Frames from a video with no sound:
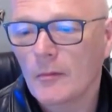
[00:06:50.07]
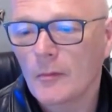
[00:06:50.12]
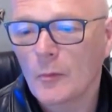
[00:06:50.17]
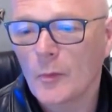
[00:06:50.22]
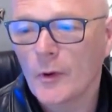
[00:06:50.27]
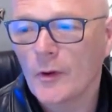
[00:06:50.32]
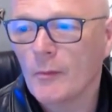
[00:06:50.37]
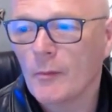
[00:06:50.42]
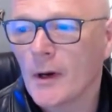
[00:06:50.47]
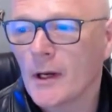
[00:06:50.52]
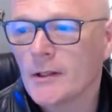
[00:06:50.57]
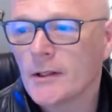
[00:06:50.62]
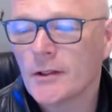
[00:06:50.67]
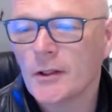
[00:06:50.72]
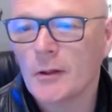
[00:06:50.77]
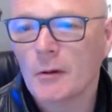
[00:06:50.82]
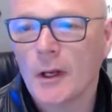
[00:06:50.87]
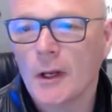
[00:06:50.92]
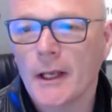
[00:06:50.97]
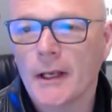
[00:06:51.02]
with my
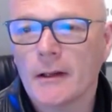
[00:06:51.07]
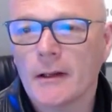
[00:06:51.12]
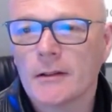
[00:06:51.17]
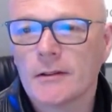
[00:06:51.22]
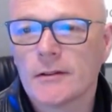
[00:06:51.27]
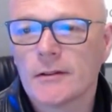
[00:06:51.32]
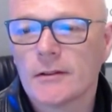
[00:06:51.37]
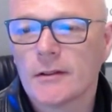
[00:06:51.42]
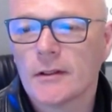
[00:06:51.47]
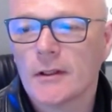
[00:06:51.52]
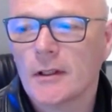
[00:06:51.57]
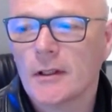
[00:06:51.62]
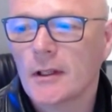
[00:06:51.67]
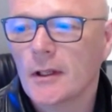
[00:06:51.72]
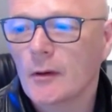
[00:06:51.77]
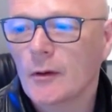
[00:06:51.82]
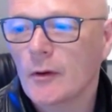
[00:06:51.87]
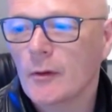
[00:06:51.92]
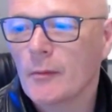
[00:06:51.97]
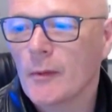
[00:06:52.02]
2 links,
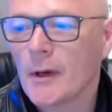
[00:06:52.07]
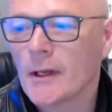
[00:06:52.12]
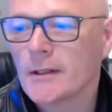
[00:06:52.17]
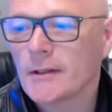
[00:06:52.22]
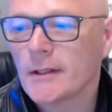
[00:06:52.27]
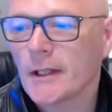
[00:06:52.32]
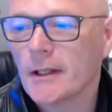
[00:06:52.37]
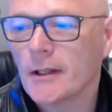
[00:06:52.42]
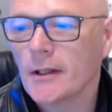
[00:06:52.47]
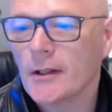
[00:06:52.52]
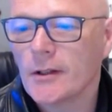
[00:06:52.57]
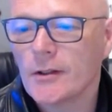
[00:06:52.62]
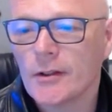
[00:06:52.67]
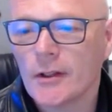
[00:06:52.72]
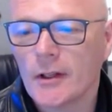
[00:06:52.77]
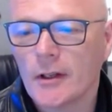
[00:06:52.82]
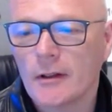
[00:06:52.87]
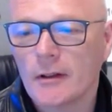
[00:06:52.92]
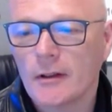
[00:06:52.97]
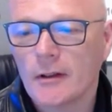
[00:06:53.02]
with my
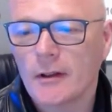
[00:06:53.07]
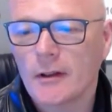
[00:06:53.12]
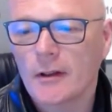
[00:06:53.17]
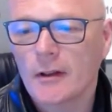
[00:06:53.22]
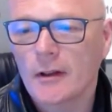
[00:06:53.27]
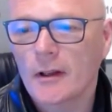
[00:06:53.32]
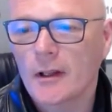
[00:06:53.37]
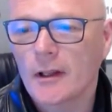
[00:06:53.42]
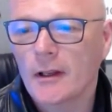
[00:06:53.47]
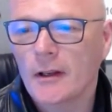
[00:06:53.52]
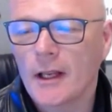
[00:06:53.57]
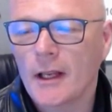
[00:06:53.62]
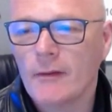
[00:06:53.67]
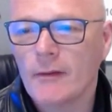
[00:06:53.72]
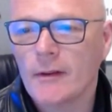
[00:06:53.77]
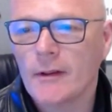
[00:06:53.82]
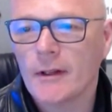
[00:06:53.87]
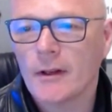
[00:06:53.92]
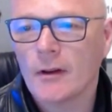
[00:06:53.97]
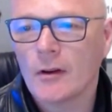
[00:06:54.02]
signature, and
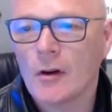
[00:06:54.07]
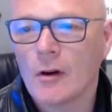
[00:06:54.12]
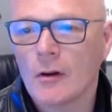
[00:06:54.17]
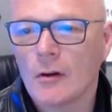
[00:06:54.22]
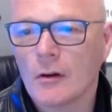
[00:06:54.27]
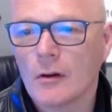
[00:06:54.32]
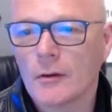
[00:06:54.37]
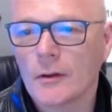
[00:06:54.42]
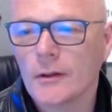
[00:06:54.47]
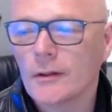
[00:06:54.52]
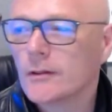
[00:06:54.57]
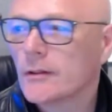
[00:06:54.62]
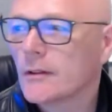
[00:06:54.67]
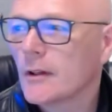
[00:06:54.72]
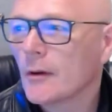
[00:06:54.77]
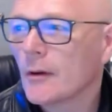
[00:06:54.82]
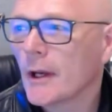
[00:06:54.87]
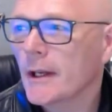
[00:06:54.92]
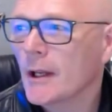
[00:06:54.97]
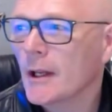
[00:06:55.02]
everything congruent.
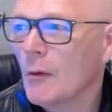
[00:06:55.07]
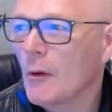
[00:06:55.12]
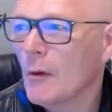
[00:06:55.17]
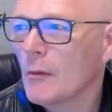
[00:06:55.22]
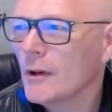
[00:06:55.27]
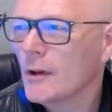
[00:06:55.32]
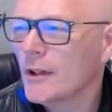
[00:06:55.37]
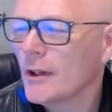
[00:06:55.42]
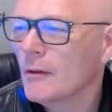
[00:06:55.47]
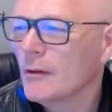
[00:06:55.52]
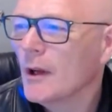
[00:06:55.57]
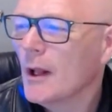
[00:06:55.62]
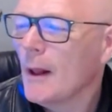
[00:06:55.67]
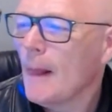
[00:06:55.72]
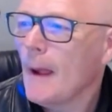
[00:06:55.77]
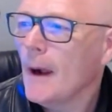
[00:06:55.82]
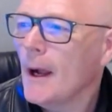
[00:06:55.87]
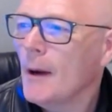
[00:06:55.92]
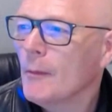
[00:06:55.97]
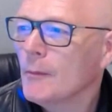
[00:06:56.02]
Okay, now what I'm going to do,
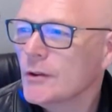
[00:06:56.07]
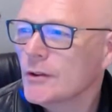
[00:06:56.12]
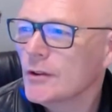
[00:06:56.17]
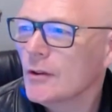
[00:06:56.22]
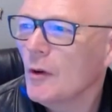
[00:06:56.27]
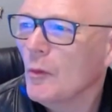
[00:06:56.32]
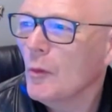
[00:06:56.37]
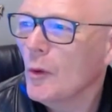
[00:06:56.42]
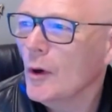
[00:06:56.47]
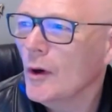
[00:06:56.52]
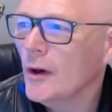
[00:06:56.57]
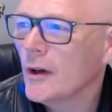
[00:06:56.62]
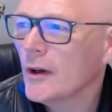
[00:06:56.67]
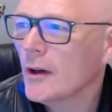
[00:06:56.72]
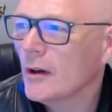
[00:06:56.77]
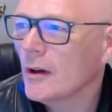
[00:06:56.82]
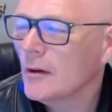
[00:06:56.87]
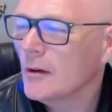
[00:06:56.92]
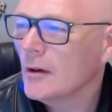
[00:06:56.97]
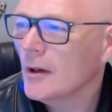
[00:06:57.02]
I'm just going to
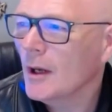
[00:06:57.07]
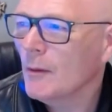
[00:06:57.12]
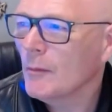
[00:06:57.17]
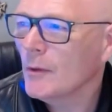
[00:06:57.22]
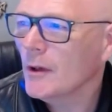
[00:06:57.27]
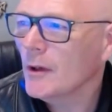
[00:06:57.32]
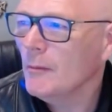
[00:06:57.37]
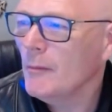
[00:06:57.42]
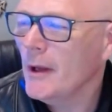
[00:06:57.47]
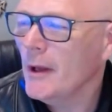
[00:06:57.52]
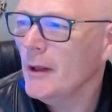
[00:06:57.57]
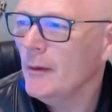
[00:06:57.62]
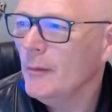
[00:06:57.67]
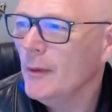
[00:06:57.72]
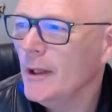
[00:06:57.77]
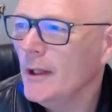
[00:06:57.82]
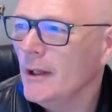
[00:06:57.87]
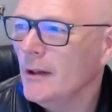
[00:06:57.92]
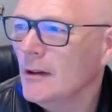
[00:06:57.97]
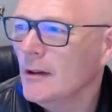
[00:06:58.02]
work, I'm going to
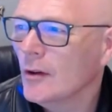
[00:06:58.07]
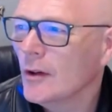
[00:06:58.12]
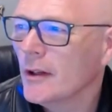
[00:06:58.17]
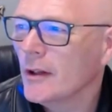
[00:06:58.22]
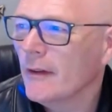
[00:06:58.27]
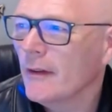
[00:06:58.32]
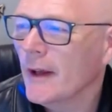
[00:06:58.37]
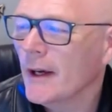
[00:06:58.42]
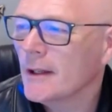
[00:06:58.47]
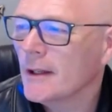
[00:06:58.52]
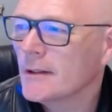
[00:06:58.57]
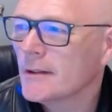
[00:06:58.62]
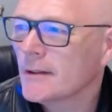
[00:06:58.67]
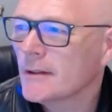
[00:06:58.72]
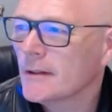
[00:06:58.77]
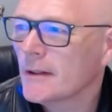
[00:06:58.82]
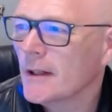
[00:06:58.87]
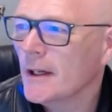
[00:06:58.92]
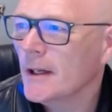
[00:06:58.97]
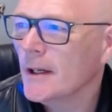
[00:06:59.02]
maybe look at
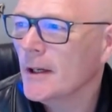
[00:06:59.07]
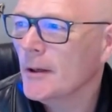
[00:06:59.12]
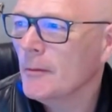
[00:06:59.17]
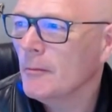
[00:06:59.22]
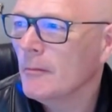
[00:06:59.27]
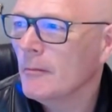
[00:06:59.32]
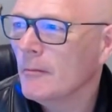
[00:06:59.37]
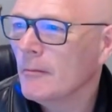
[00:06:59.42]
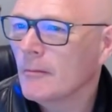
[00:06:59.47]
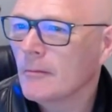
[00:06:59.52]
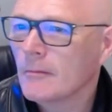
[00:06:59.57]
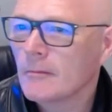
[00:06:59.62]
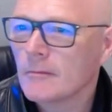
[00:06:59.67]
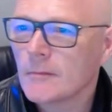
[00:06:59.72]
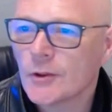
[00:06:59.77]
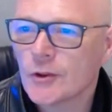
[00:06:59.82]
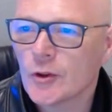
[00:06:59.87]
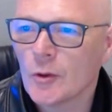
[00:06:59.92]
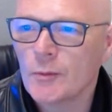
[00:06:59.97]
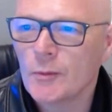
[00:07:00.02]
that
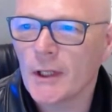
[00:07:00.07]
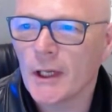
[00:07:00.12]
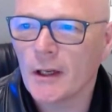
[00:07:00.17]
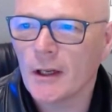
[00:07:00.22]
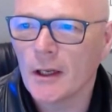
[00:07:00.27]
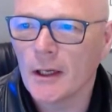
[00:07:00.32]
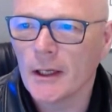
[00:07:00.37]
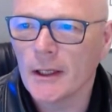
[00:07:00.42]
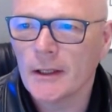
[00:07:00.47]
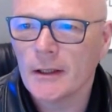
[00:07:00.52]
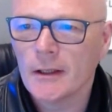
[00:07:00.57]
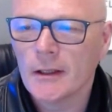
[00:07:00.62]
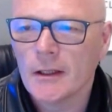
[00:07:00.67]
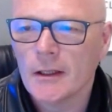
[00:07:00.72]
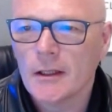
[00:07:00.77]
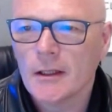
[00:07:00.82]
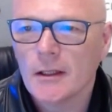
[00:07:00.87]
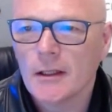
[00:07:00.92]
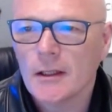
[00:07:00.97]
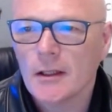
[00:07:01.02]
subject line,
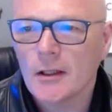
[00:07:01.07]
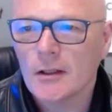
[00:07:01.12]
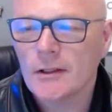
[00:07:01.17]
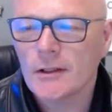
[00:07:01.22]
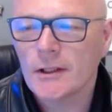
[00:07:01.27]
because